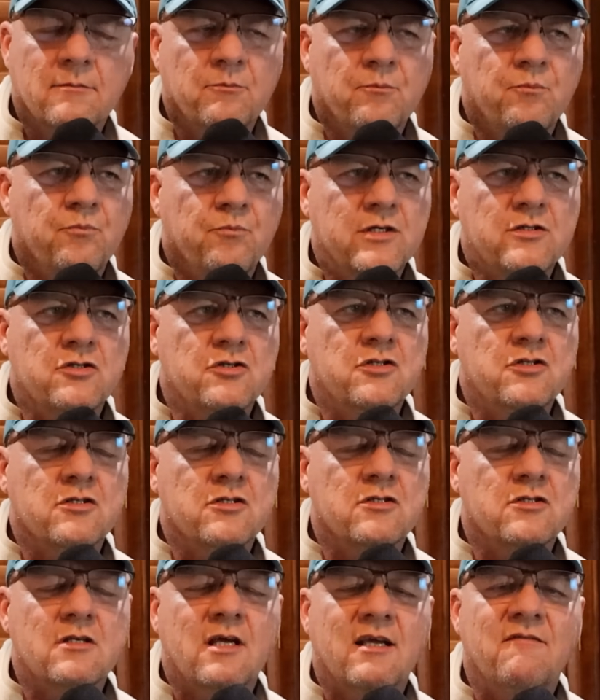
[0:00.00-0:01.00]
This is just
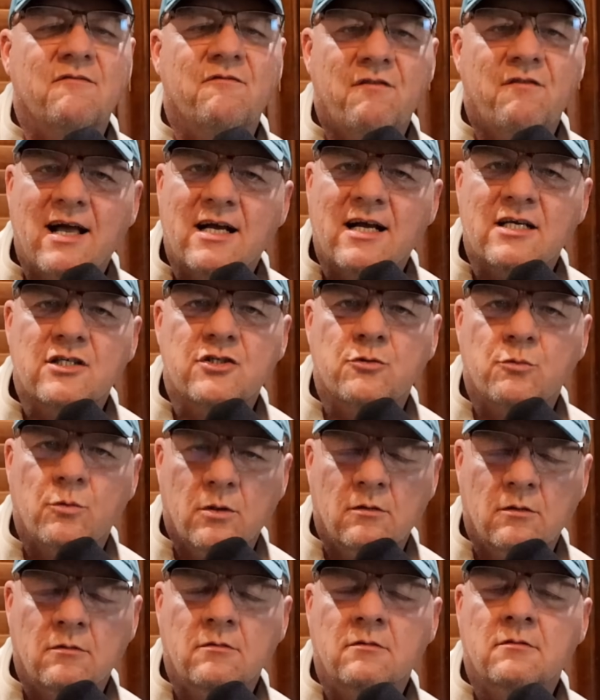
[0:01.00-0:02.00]
a factual